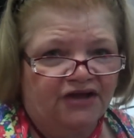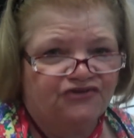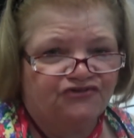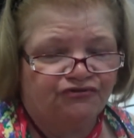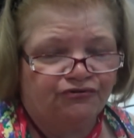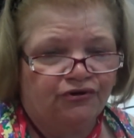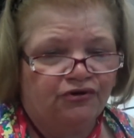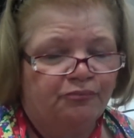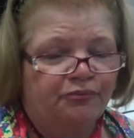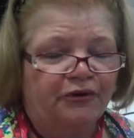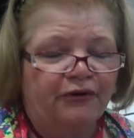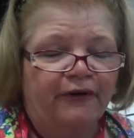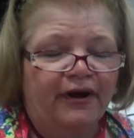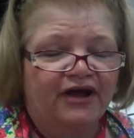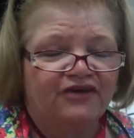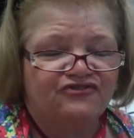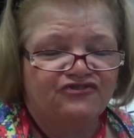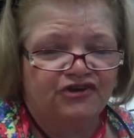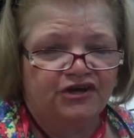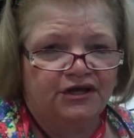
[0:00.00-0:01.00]
a natural
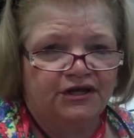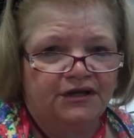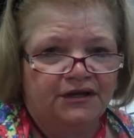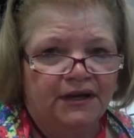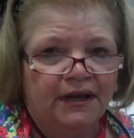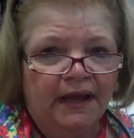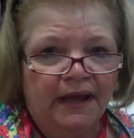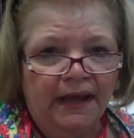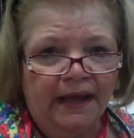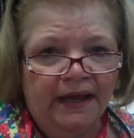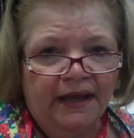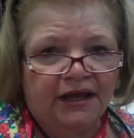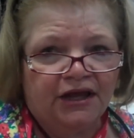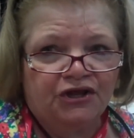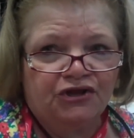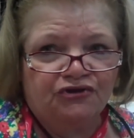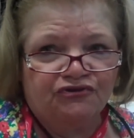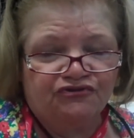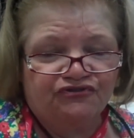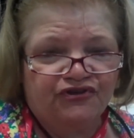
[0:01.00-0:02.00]
progression
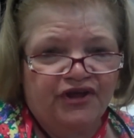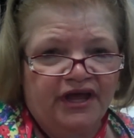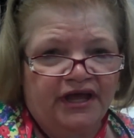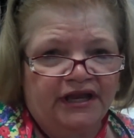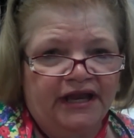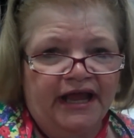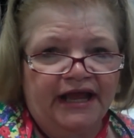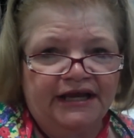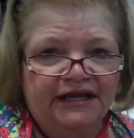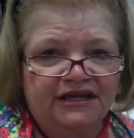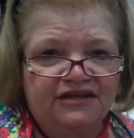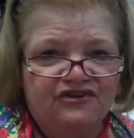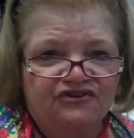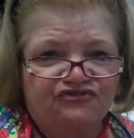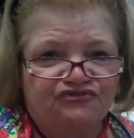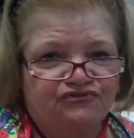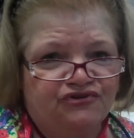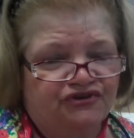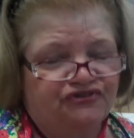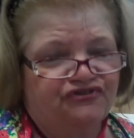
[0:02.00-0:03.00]
in your in any
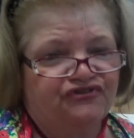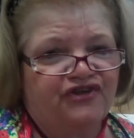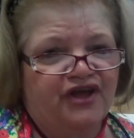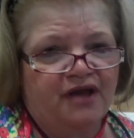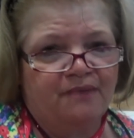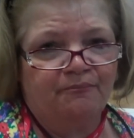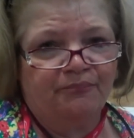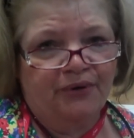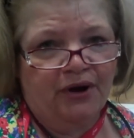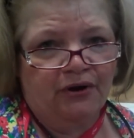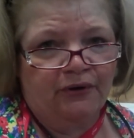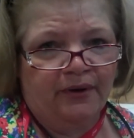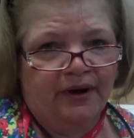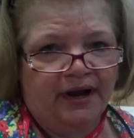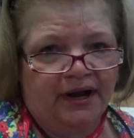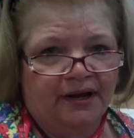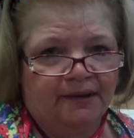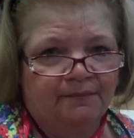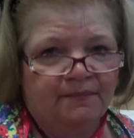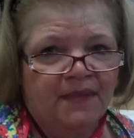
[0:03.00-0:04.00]
district STEM
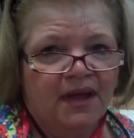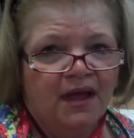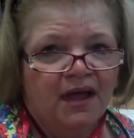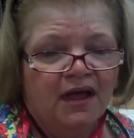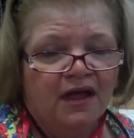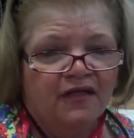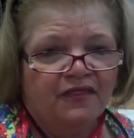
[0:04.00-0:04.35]
program